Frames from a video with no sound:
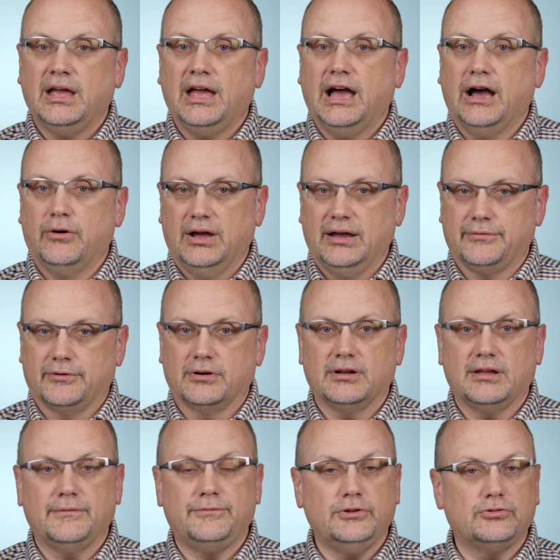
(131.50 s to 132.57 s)
However,
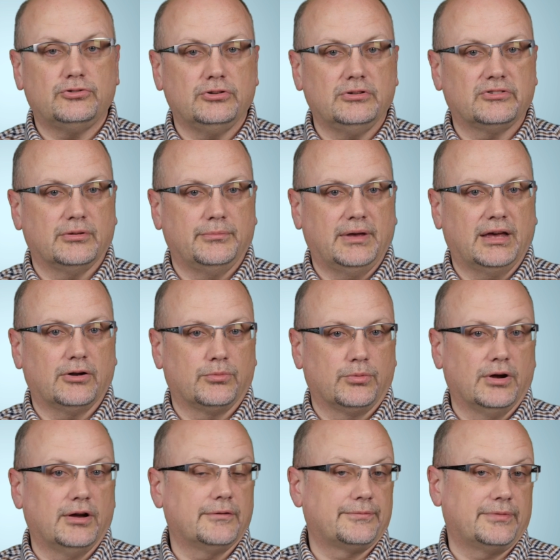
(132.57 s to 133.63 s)
if you choose a metal
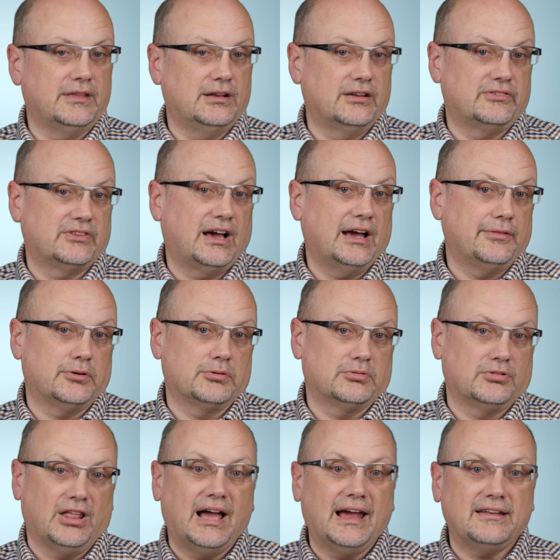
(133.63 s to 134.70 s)
roof that is either
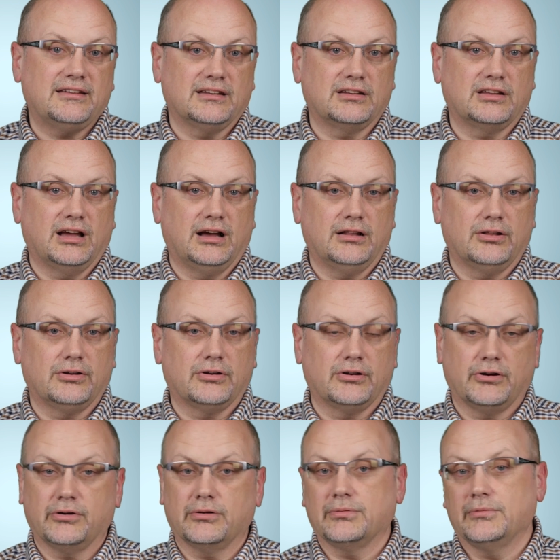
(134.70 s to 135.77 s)
light in color
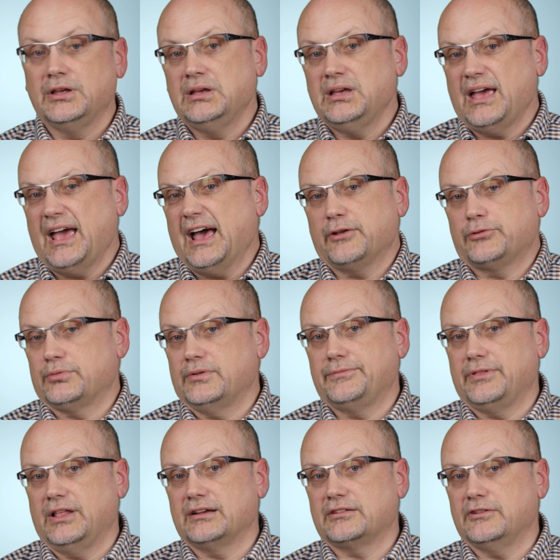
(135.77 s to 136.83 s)
or has
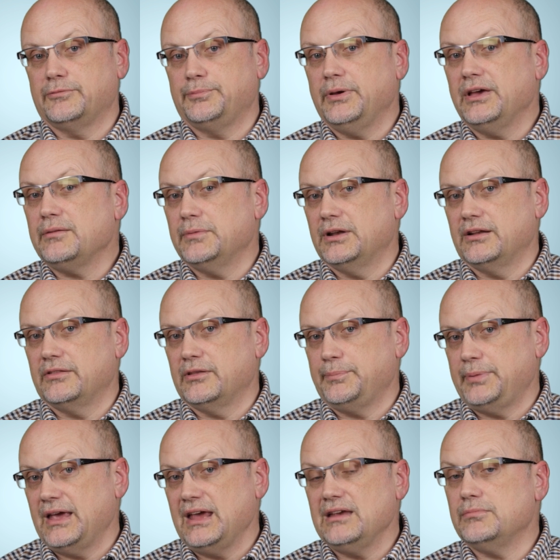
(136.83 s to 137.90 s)
reflective pigment in the
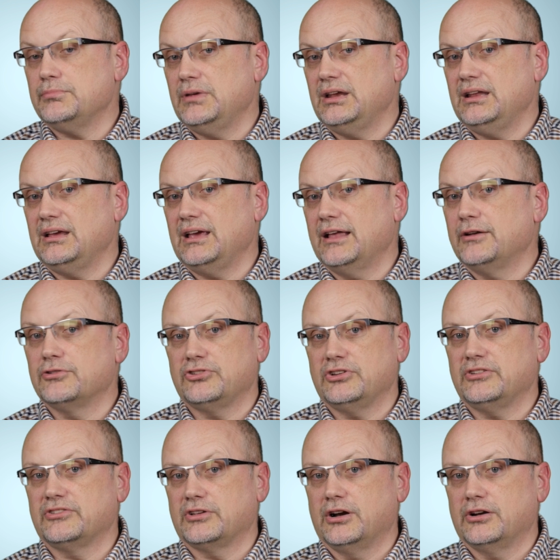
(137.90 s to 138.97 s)
paint, meeting
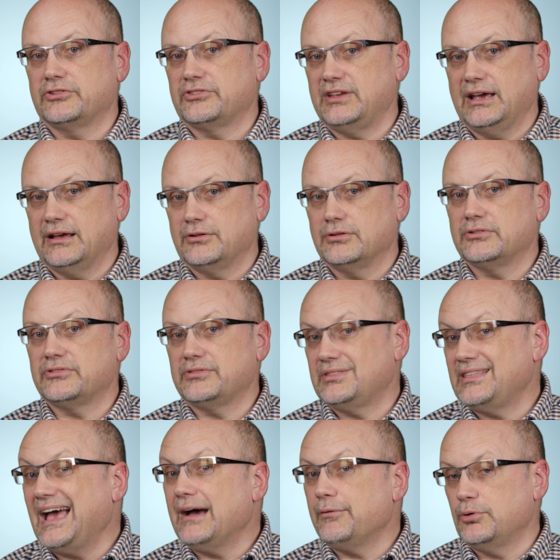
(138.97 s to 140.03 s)
Energy Star standards,
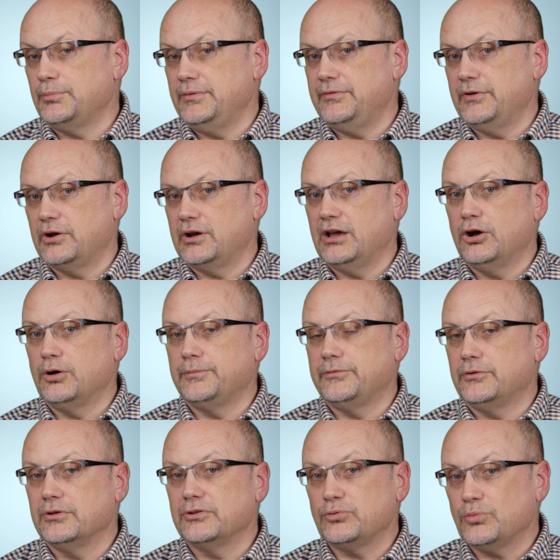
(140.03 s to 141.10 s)
that will be very
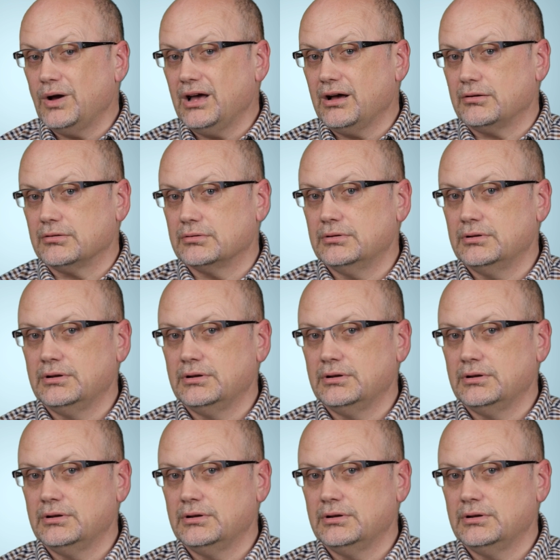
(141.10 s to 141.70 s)
helpful as well.